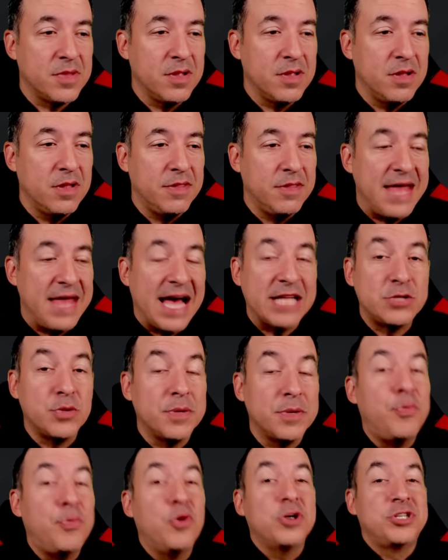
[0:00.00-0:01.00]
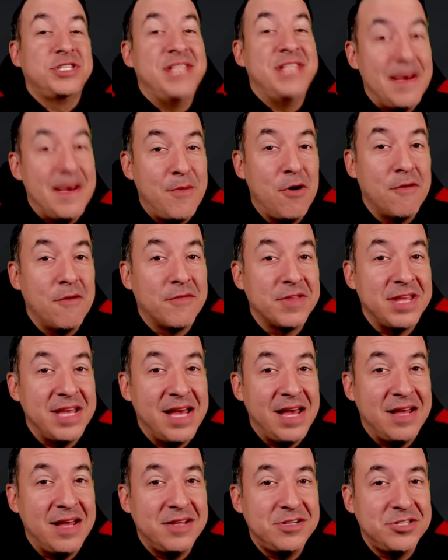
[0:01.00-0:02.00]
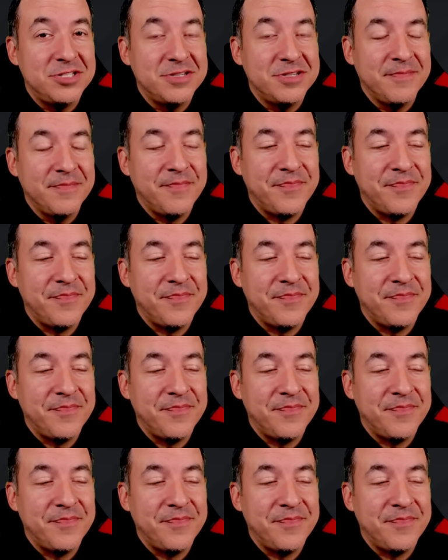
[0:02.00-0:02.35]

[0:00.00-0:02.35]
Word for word: that's what pushed them over the edge.